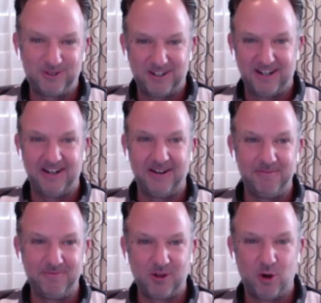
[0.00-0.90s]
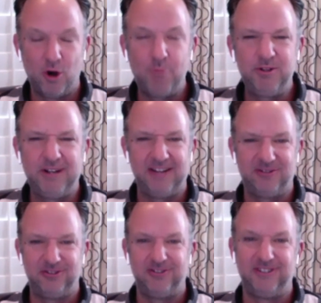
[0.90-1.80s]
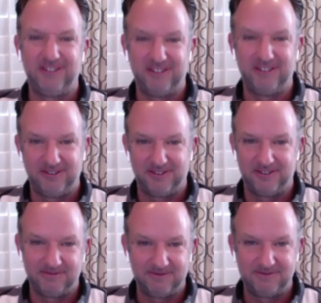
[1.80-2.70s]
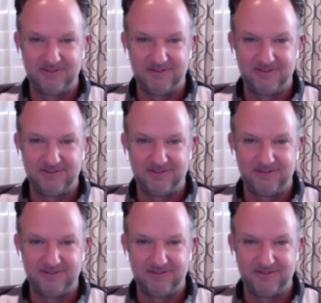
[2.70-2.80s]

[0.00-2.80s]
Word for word: Um, hope you guys are doing good during